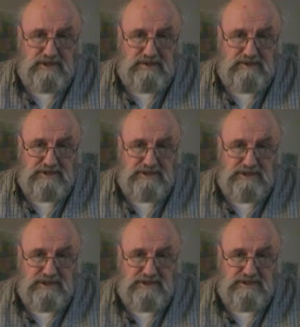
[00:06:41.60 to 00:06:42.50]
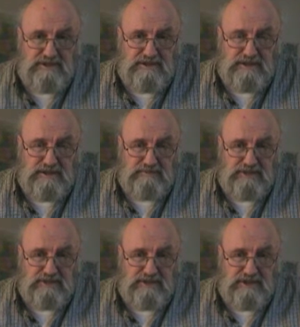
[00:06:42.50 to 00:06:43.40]
we see this in such
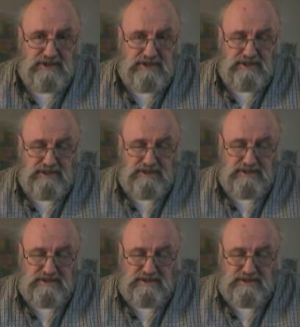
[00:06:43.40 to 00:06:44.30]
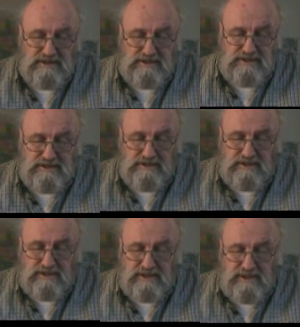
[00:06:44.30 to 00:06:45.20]
personalities as, as uh,
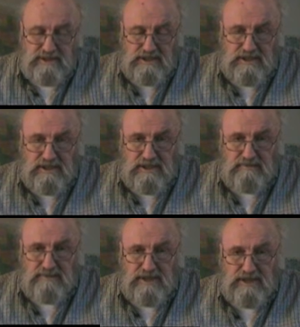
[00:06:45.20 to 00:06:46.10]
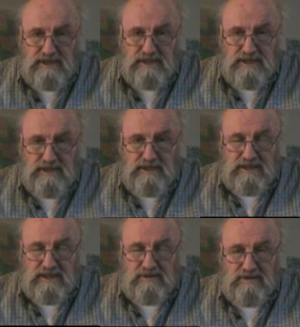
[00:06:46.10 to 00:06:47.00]
Glenn Beck and
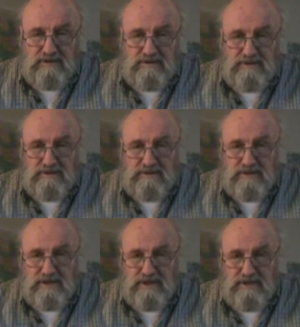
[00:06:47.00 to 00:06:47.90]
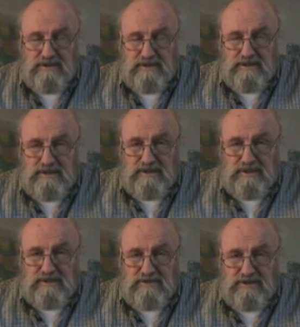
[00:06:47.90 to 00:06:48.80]
Ann Coulter and
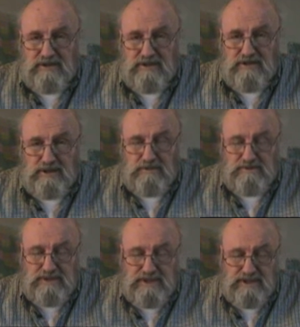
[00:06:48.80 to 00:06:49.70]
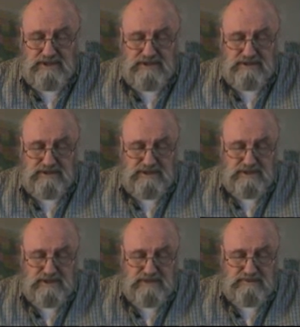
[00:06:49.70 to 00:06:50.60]
even Keith Olbermann in a certain
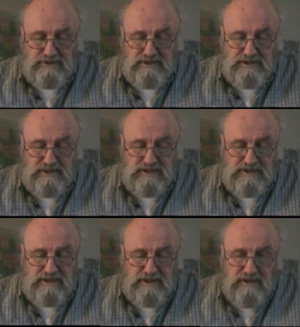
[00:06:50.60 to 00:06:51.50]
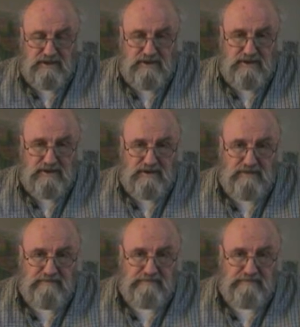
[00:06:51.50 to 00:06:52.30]
sense because um,